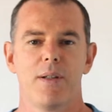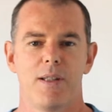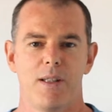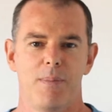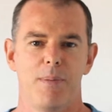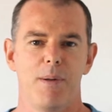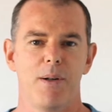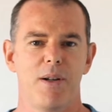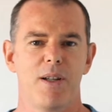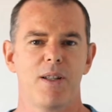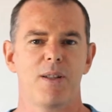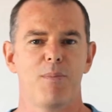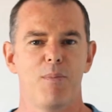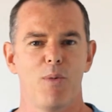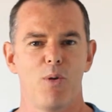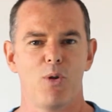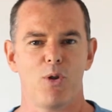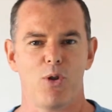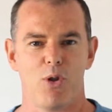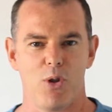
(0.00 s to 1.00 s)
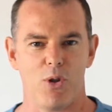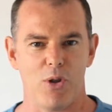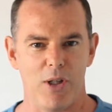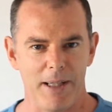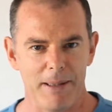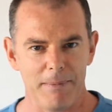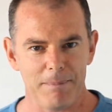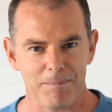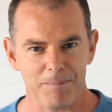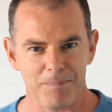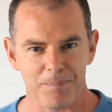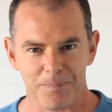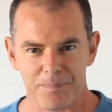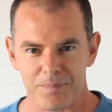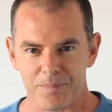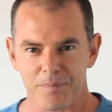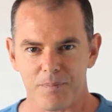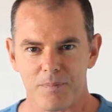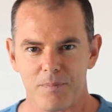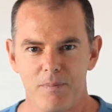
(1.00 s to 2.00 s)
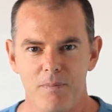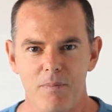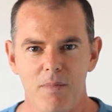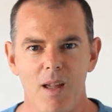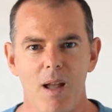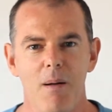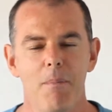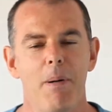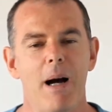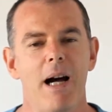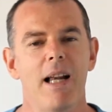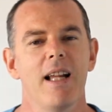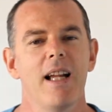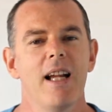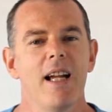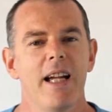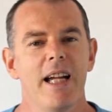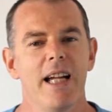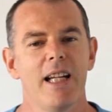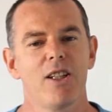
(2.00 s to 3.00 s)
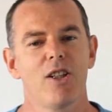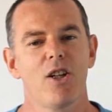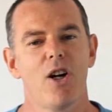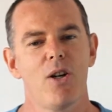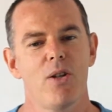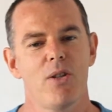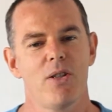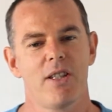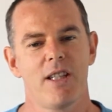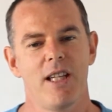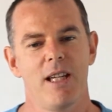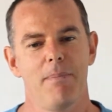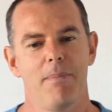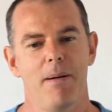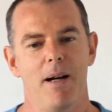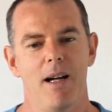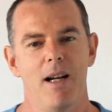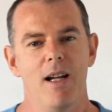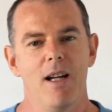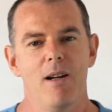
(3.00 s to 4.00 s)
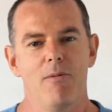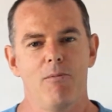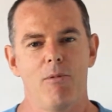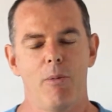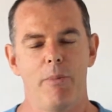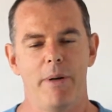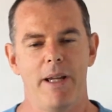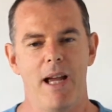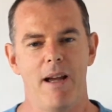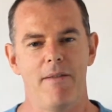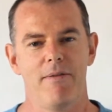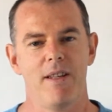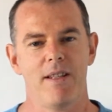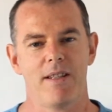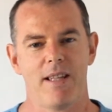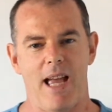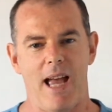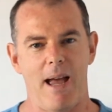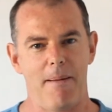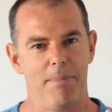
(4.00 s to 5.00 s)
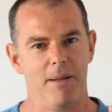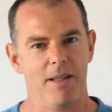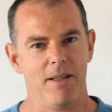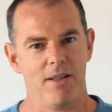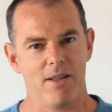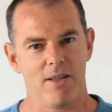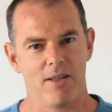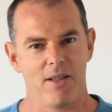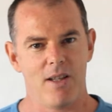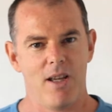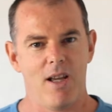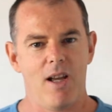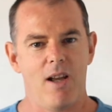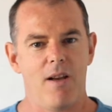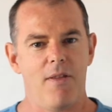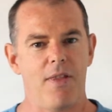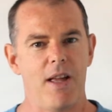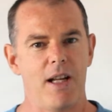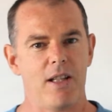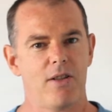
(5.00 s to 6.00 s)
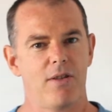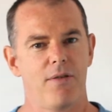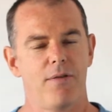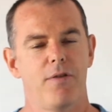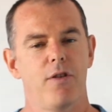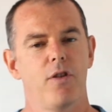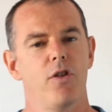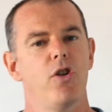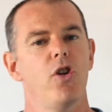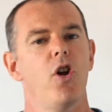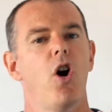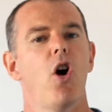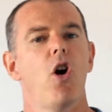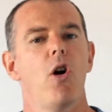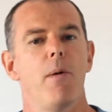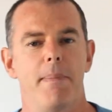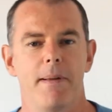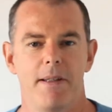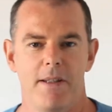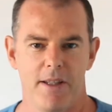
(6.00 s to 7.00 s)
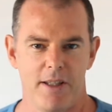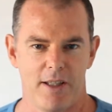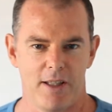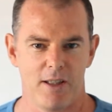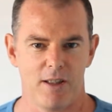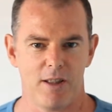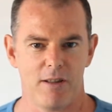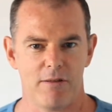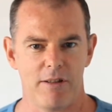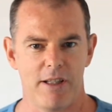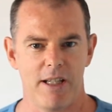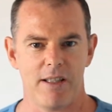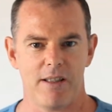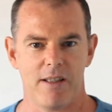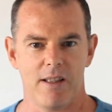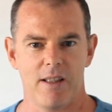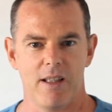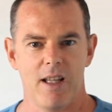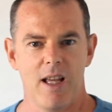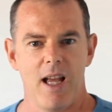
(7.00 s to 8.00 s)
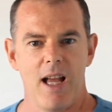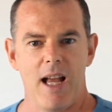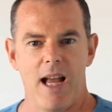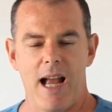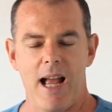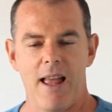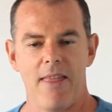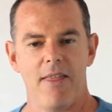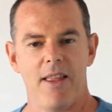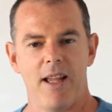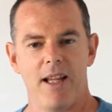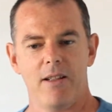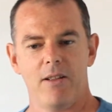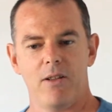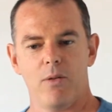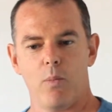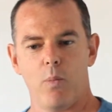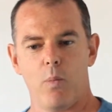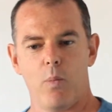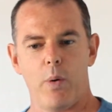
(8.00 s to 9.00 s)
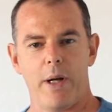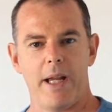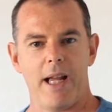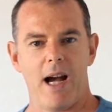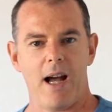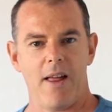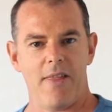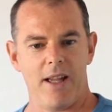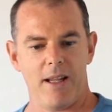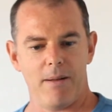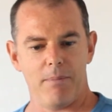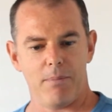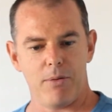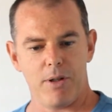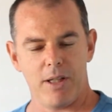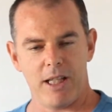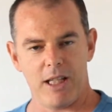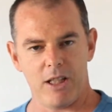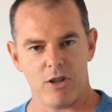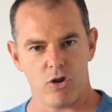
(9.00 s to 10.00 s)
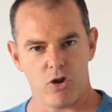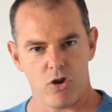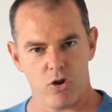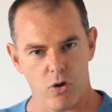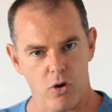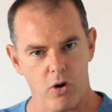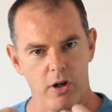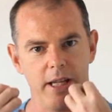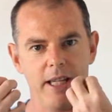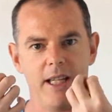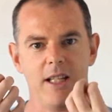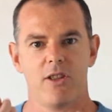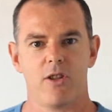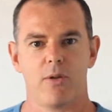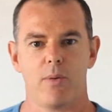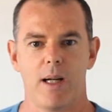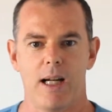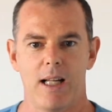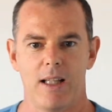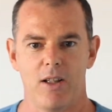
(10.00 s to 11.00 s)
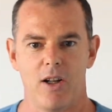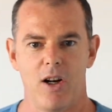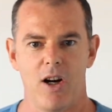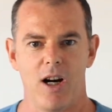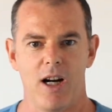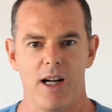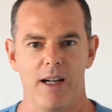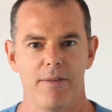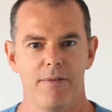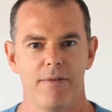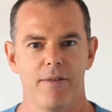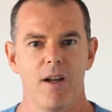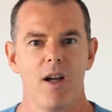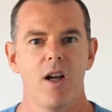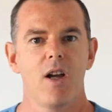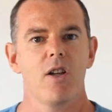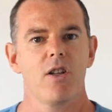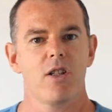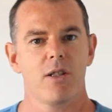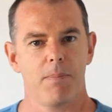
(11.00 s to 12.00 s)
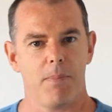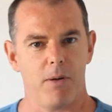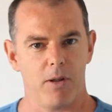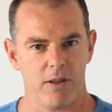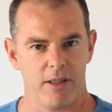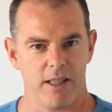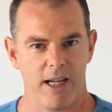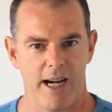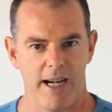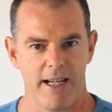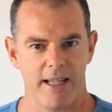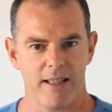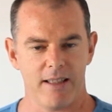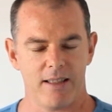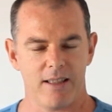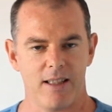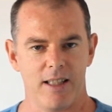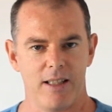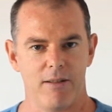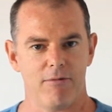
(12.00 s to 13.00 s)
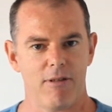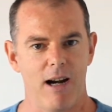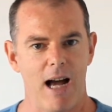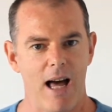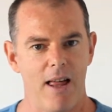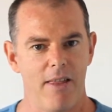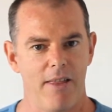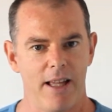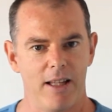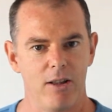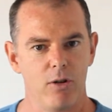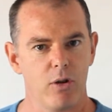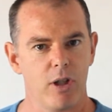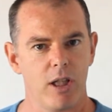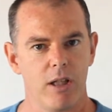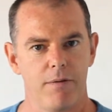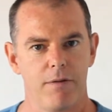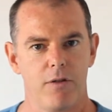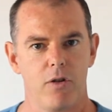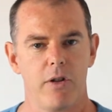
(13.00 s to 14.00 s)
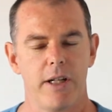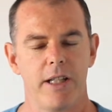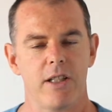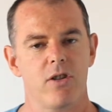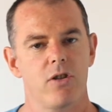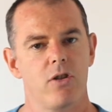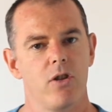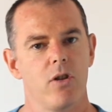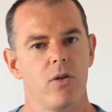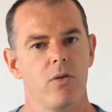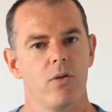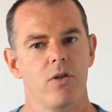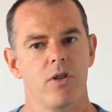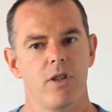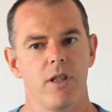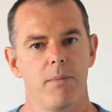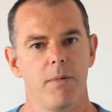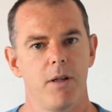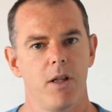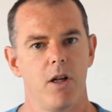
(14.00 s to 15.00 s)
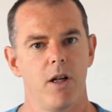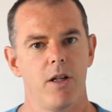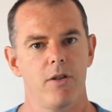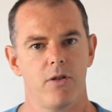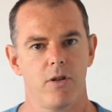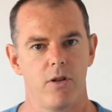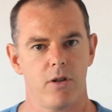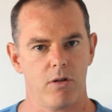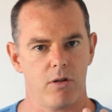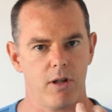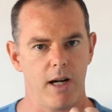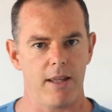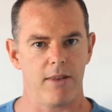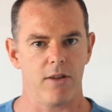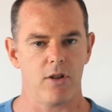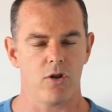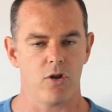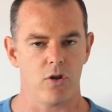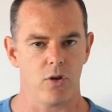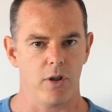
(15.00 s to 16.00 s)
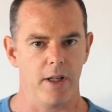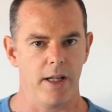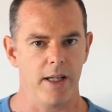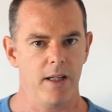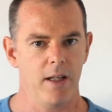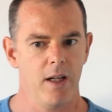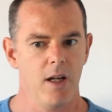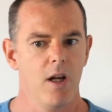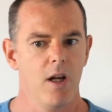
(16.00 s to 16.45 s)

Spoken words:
experience more joy. But it goes deeper when we have this happiness that's for no particular reason. And then we are then bringing joy into our life spontaneously. Rather than looking for external stimuli to create the joy,